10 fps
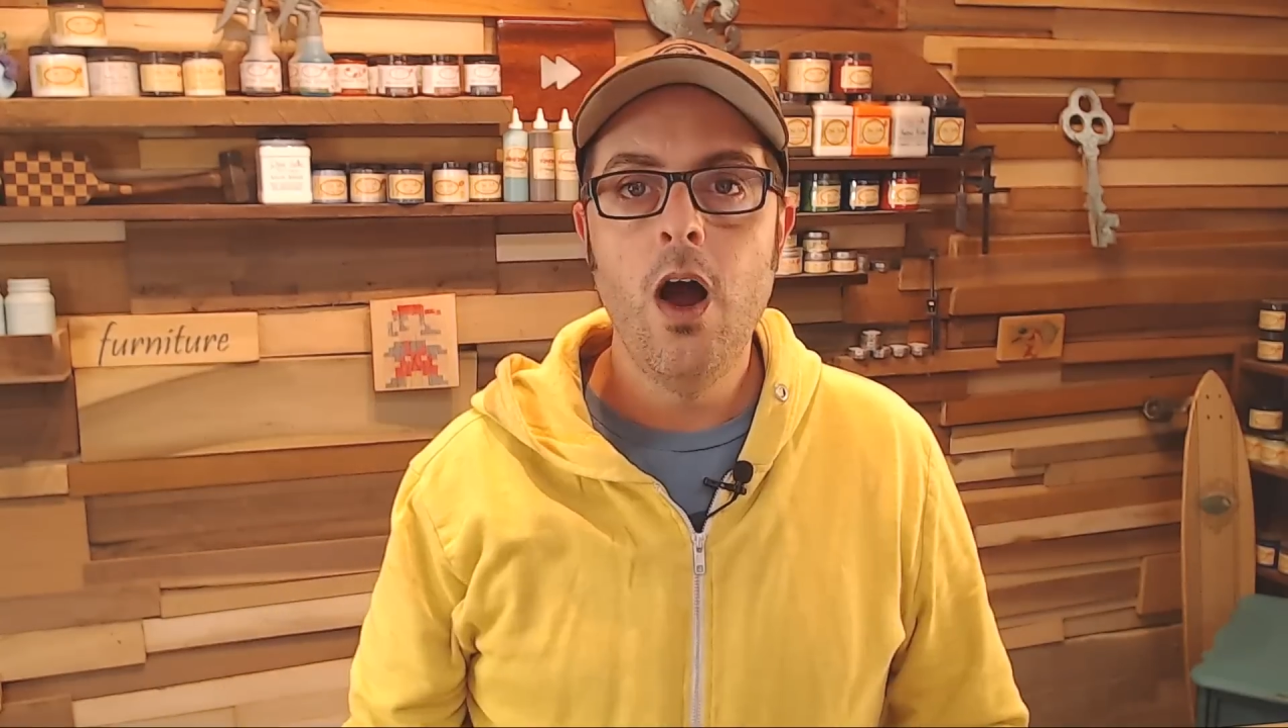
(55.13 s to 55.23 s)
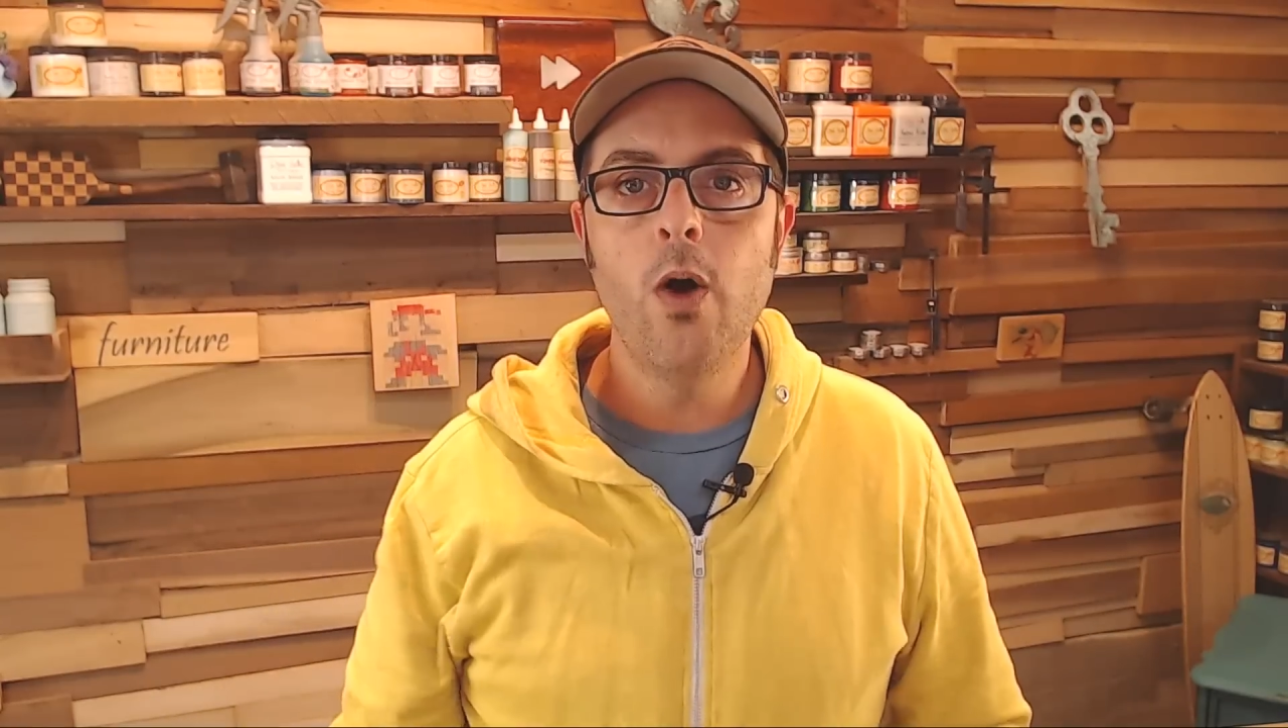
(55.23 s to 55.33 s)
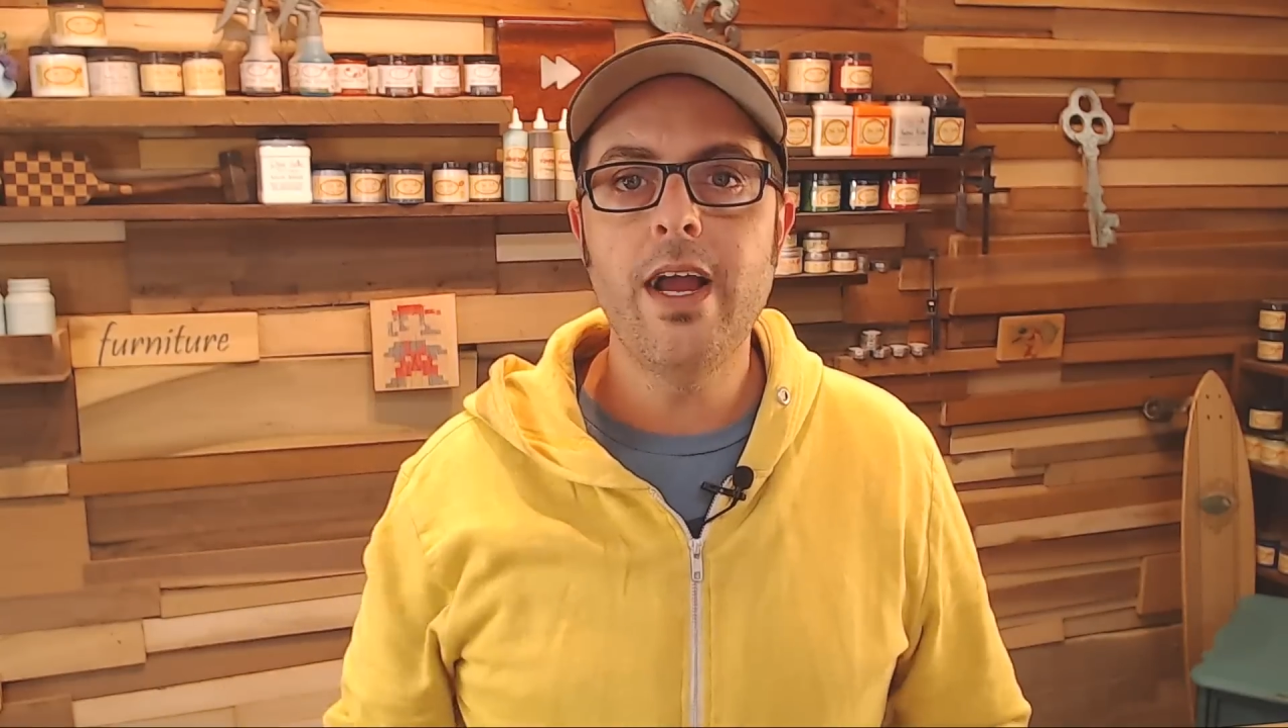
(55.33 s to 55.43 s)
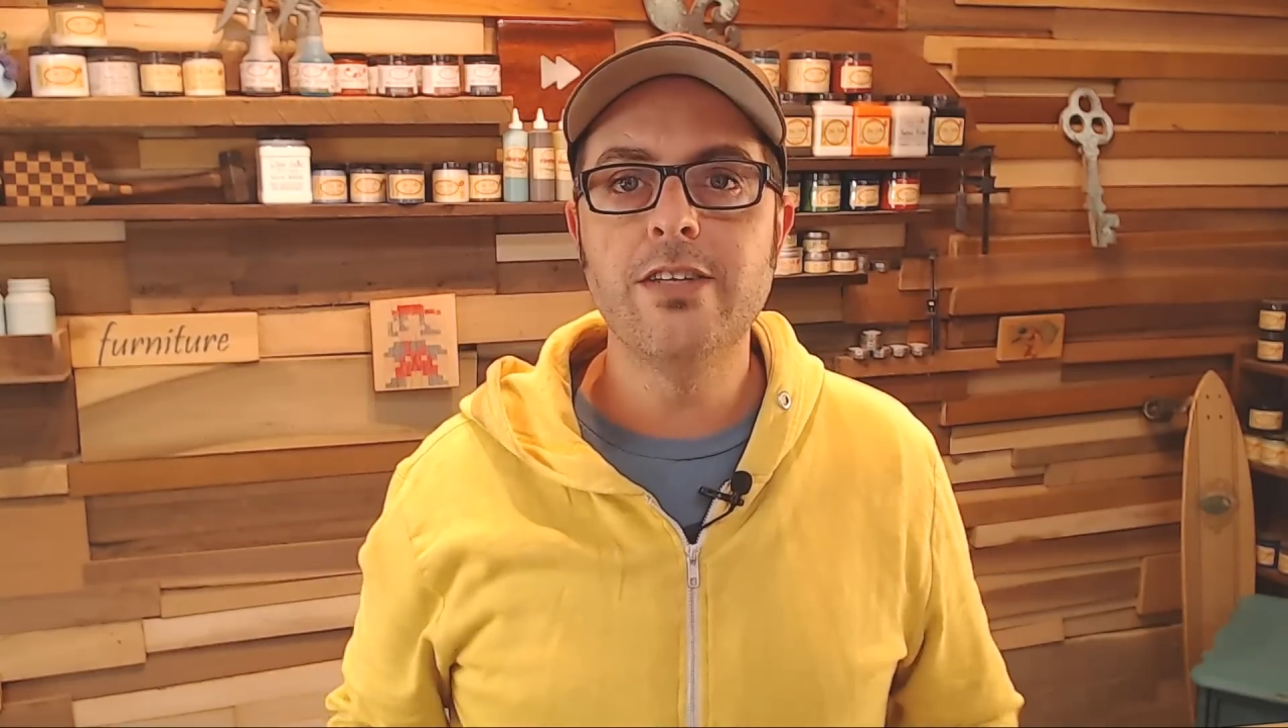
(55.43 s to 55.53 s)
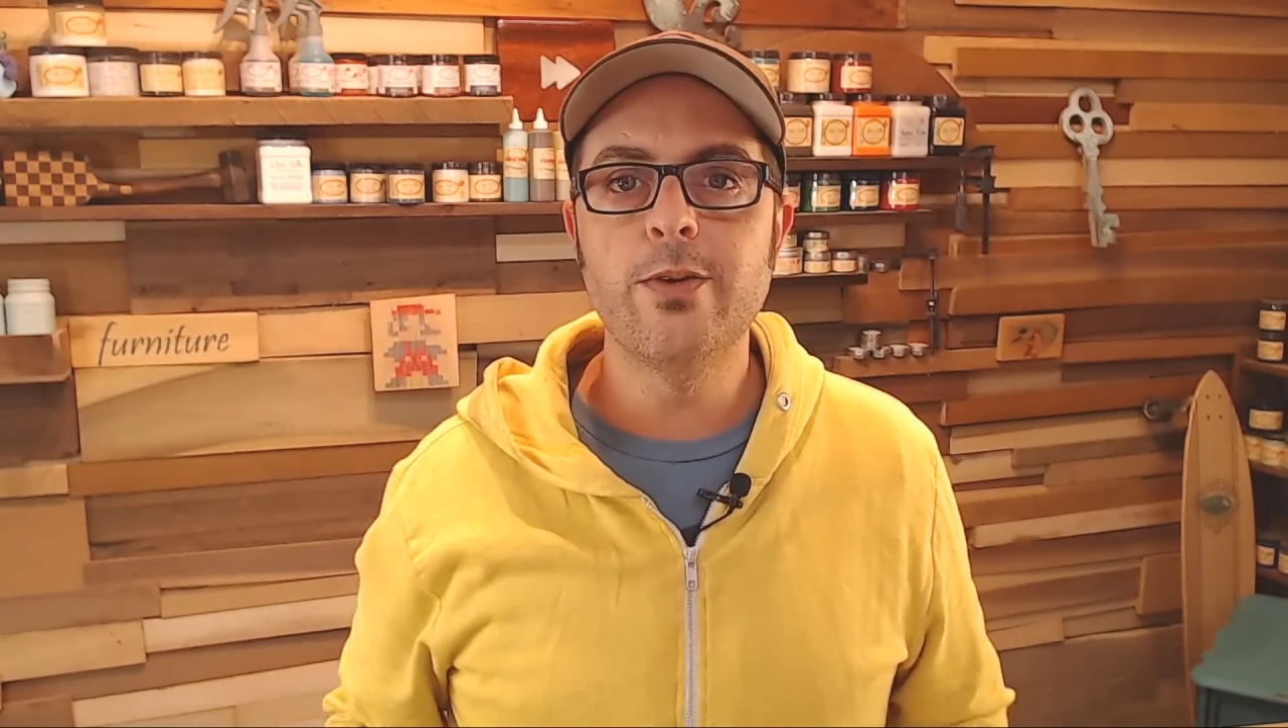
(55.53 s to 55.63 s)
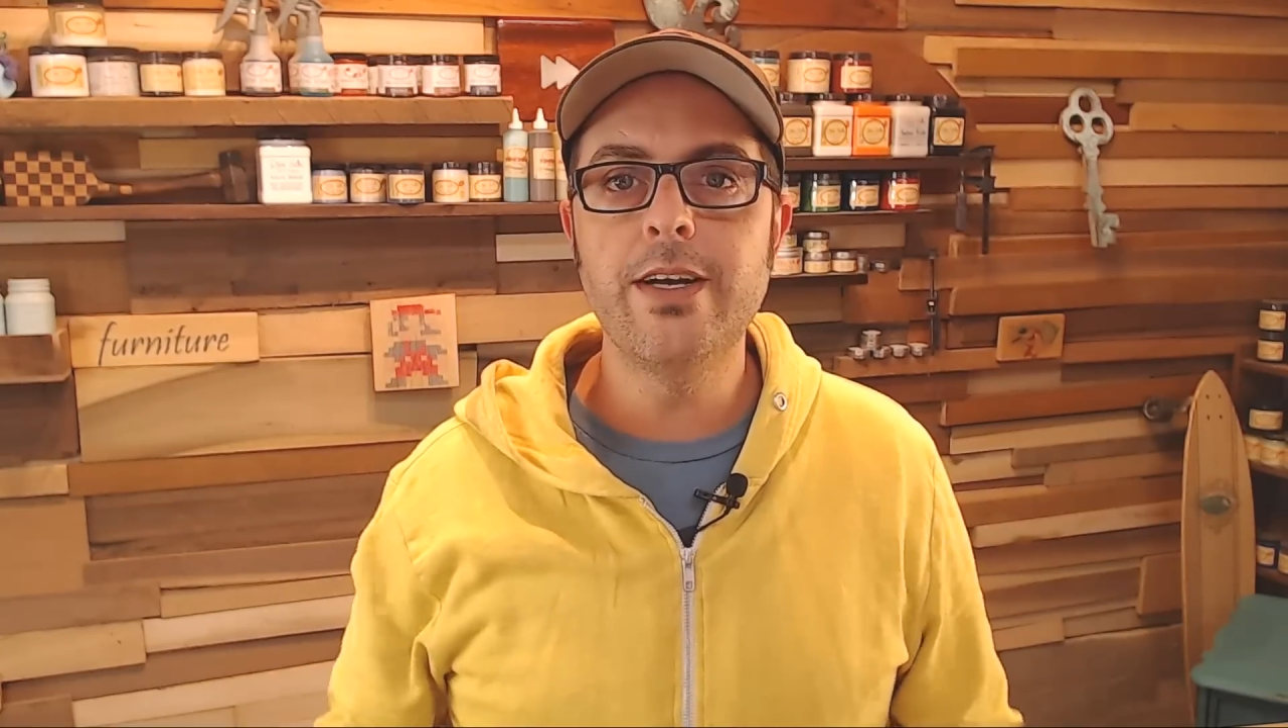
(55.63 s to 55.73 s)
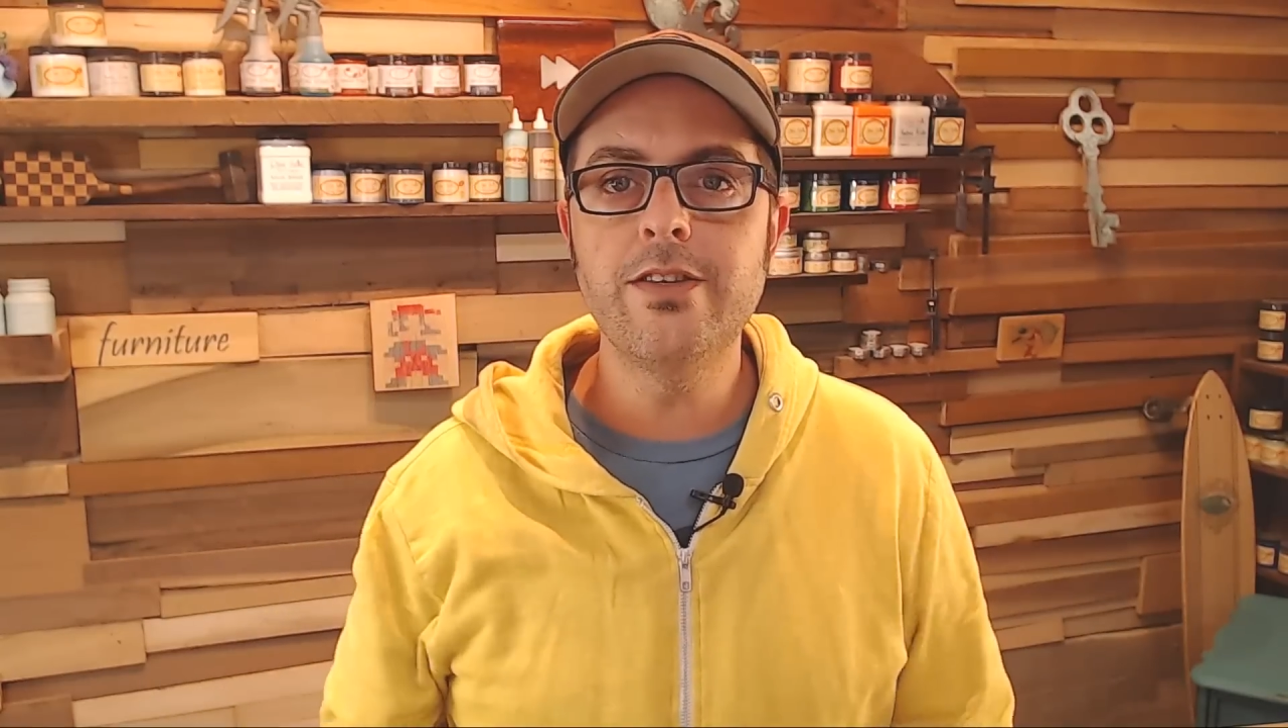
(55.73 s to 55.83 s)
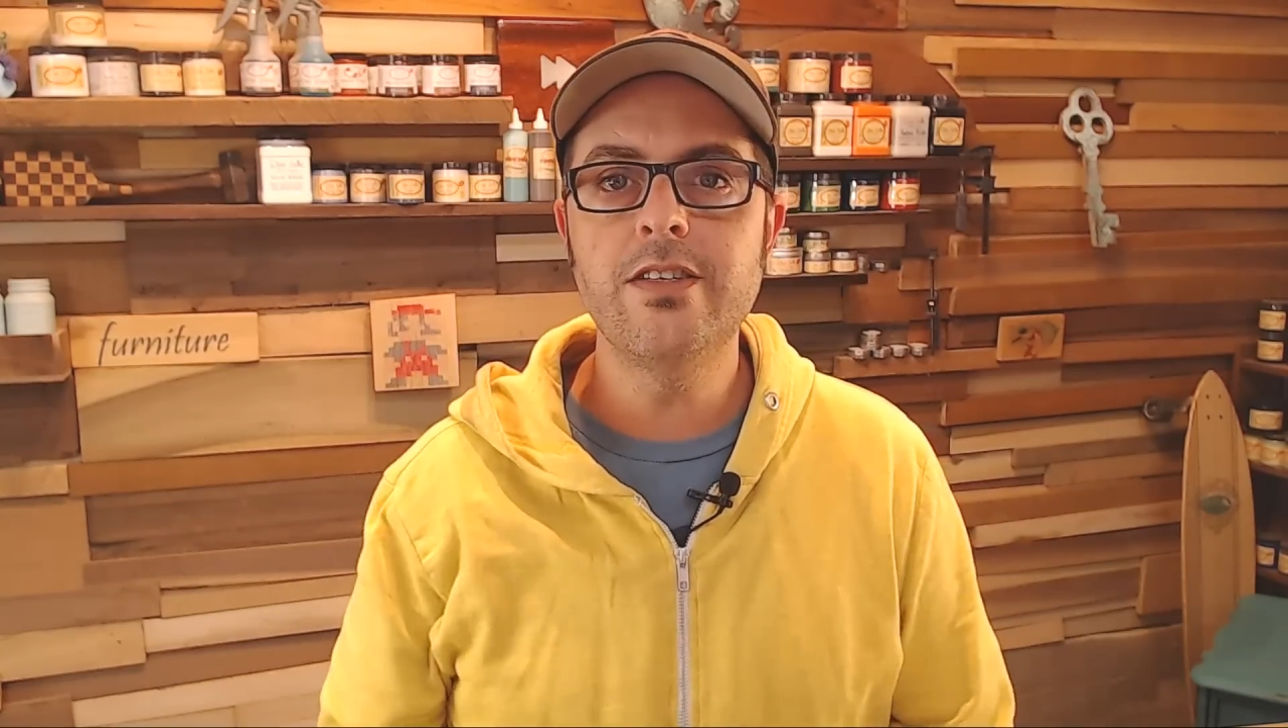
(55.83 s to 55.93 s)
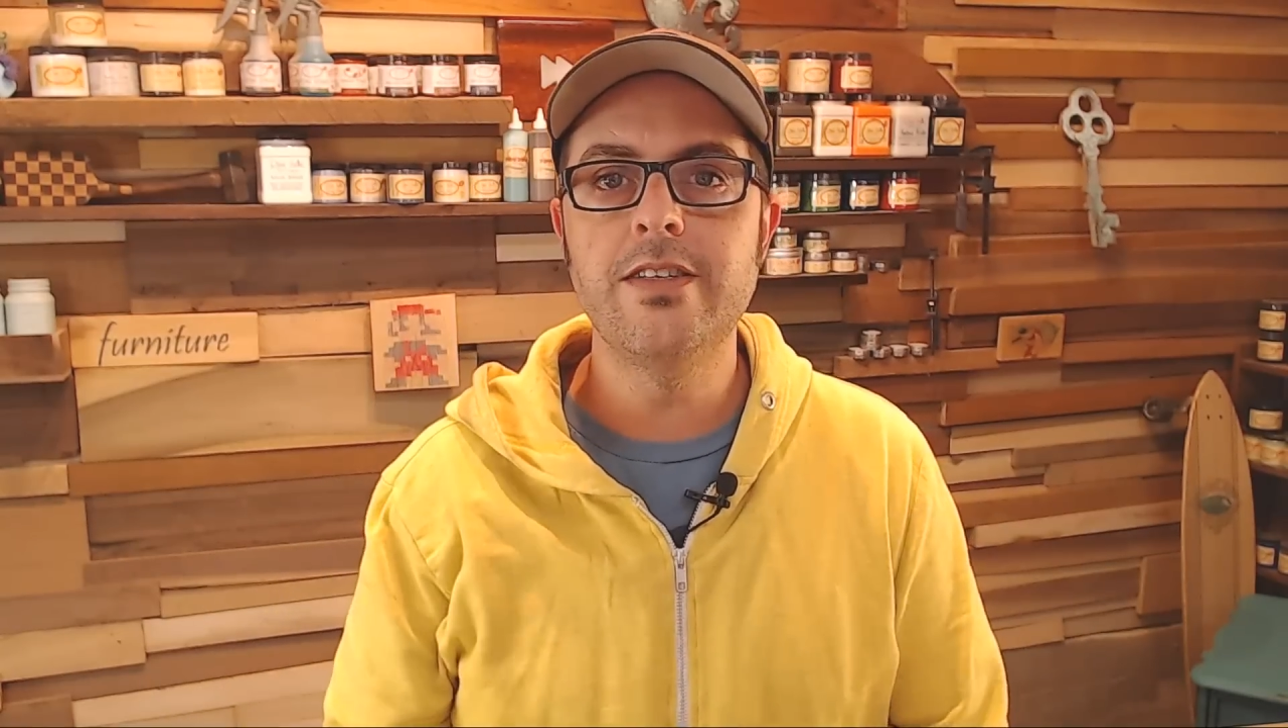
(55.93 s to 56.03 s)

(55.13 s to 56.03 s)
Okay, so here's